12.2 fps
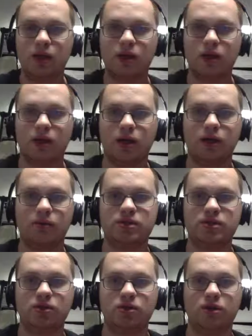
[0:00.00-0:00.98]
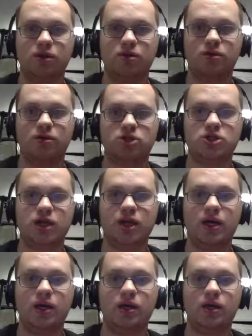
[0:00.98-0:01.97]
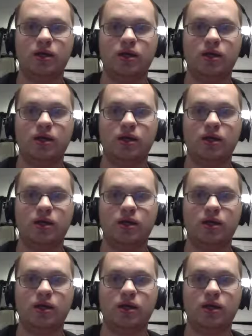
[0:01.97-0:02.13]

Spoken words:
Let's take a look here at the chat.